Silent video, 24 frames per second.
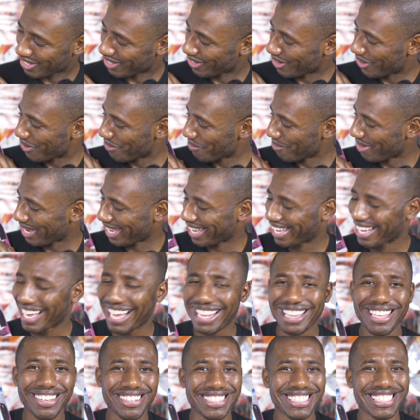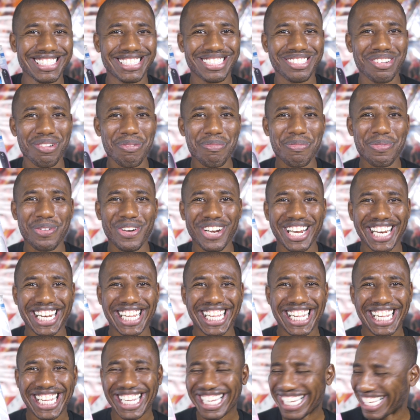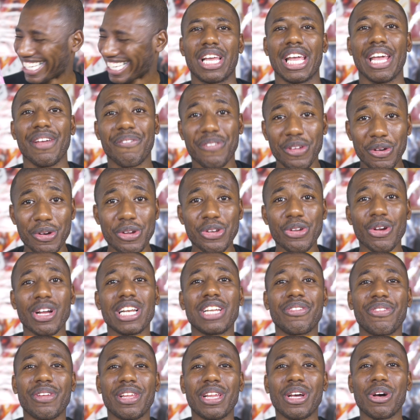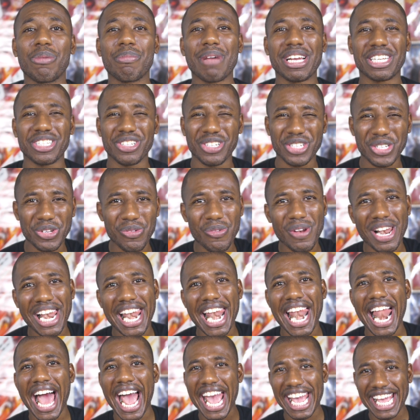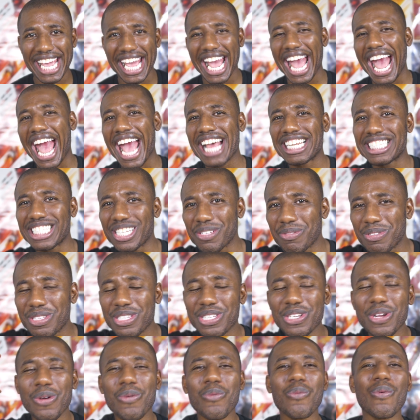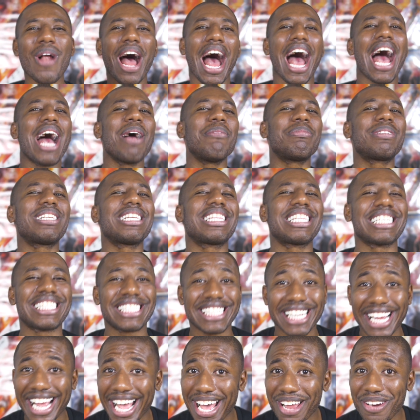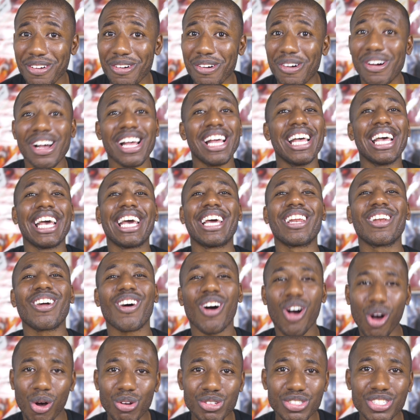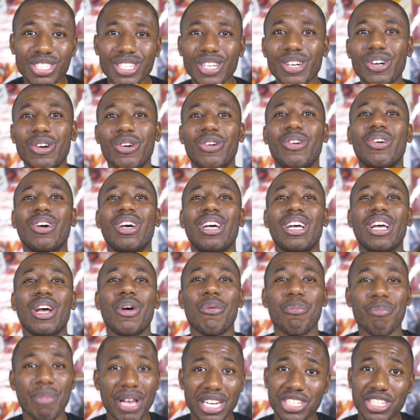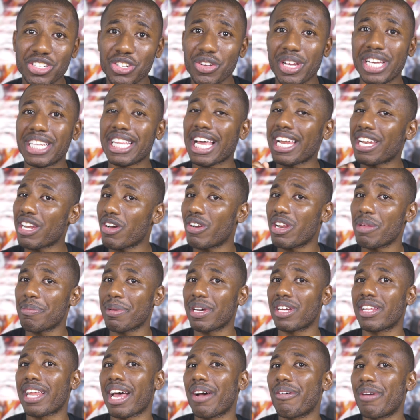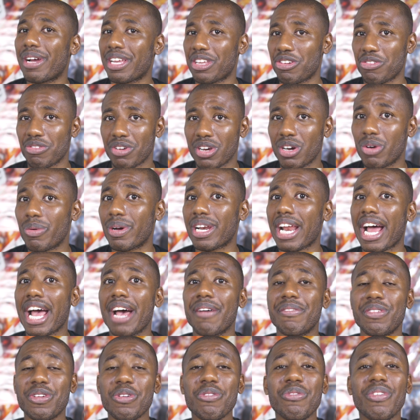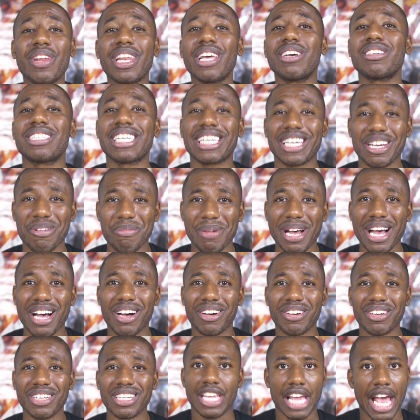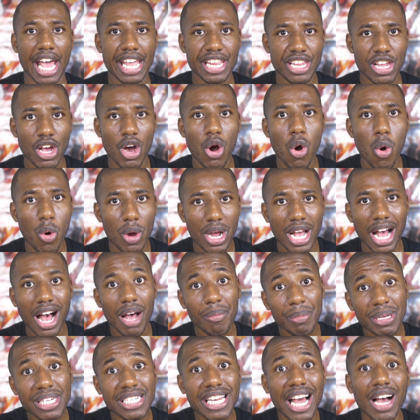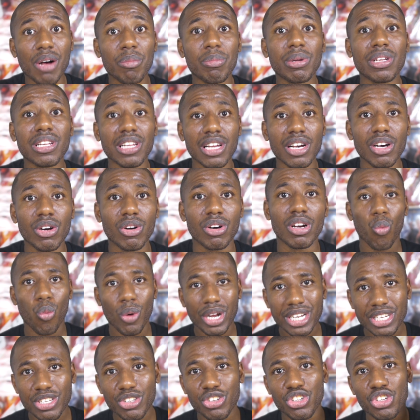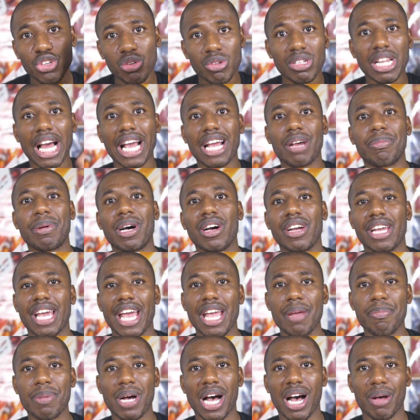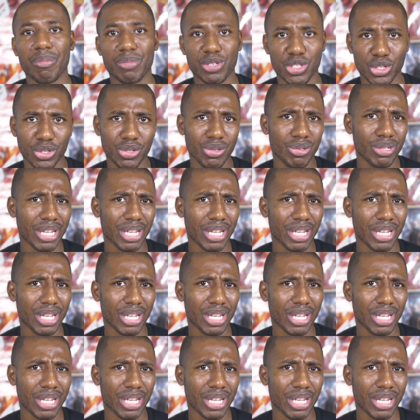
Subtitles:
Oh my God, they're just so pretty. If you enjoyed this video, make sure you like and subscribe to the channel. And also, make sure you hit that noti bell. That way you know when I have new videos that come out. And yo, comment down below. What do you like about K-pop? Do you